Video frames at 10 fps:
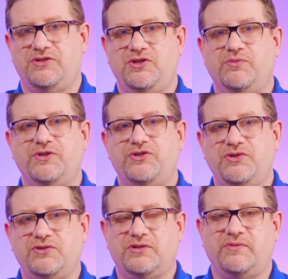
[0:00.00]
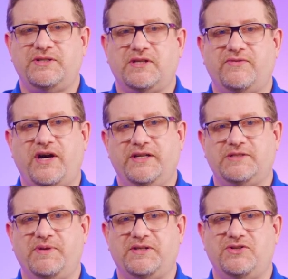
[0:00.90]
you reduce the risk of
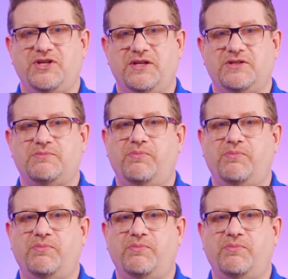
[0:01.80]
unexpected changes